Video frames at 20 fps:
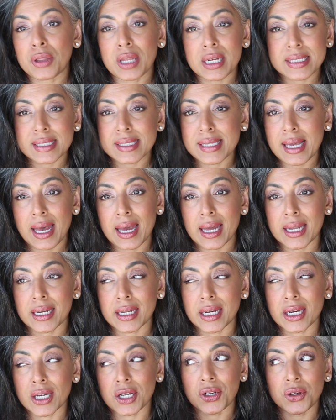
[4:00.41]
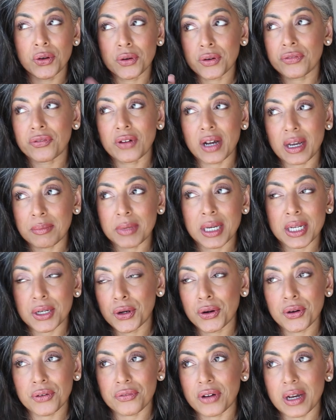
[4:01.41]
that said, notify
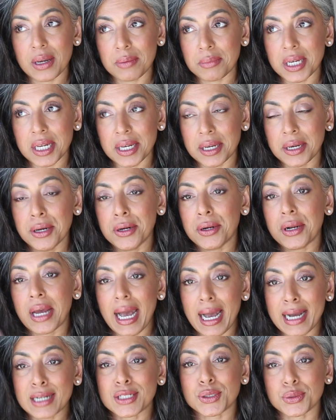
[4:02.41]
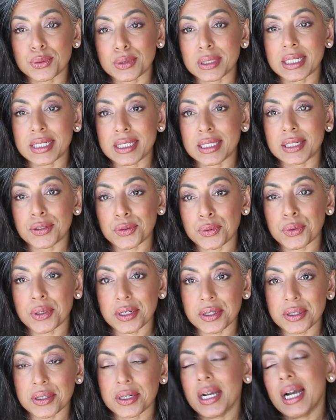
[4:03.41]
me, actually didn't
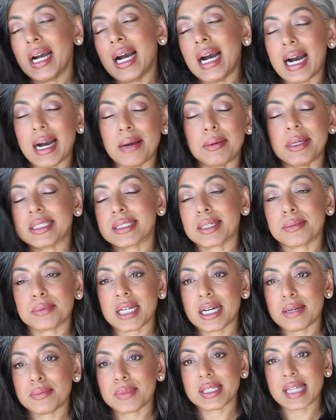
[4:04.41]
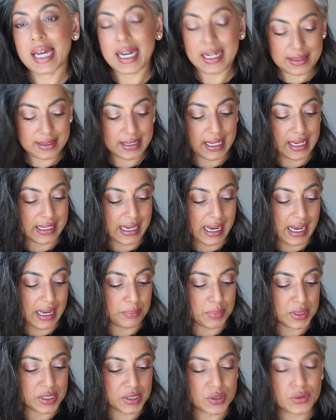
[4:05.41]
order. I mean, sometimes that
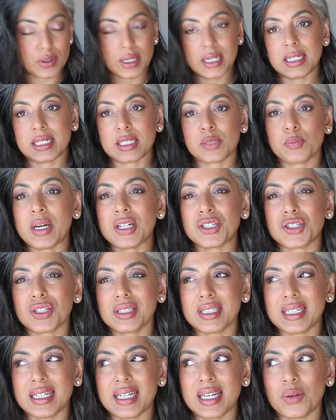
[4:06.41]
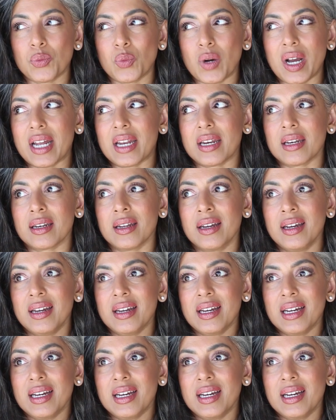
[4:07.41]
happens, right? Especially when